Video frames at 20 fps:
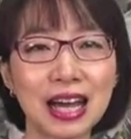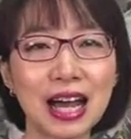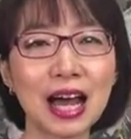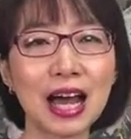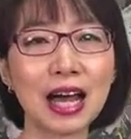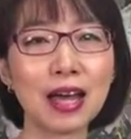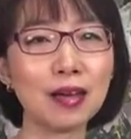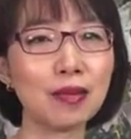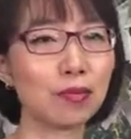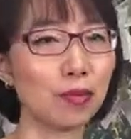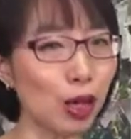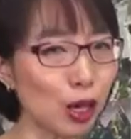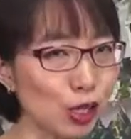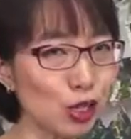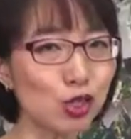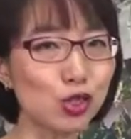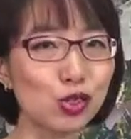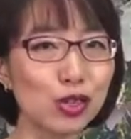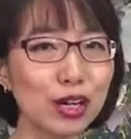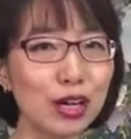I'm not
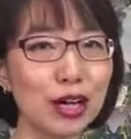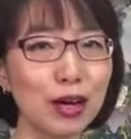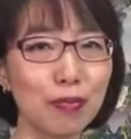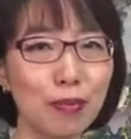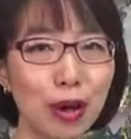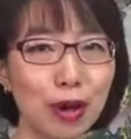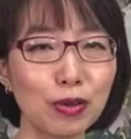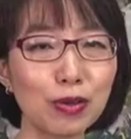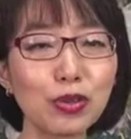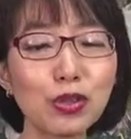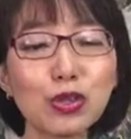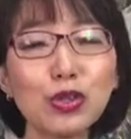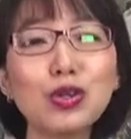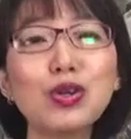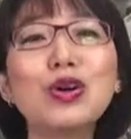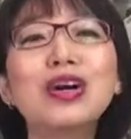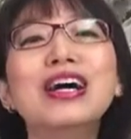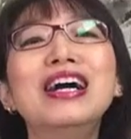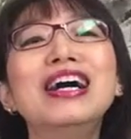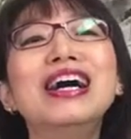sure about
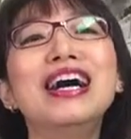you,